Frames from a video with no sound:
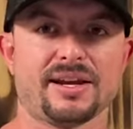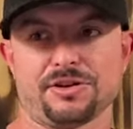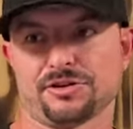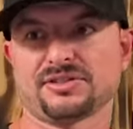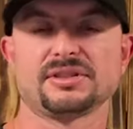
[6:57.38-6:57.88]
you're
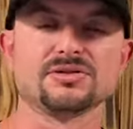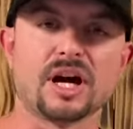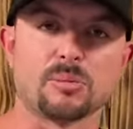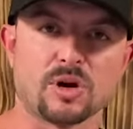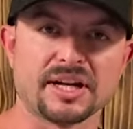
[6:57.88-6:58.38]
still
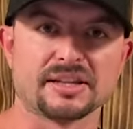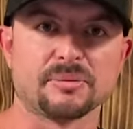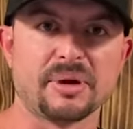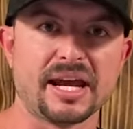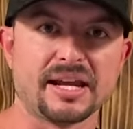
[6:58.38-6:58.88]
not breaking the
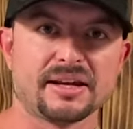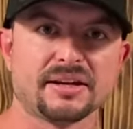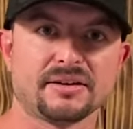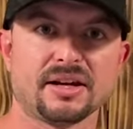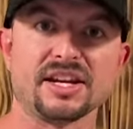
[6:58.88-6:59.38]
bank
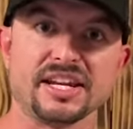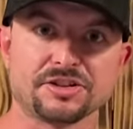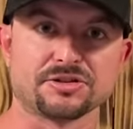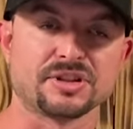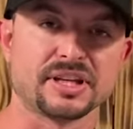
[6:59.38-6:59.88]

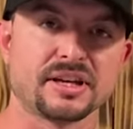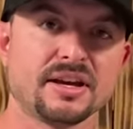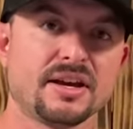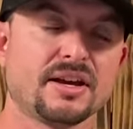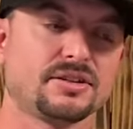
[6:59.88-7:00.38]
initially
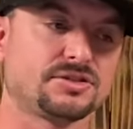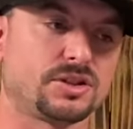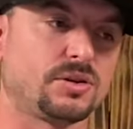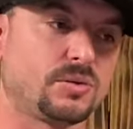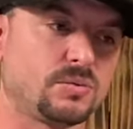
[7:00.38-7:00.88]

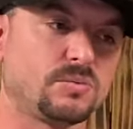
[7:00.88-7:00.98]
so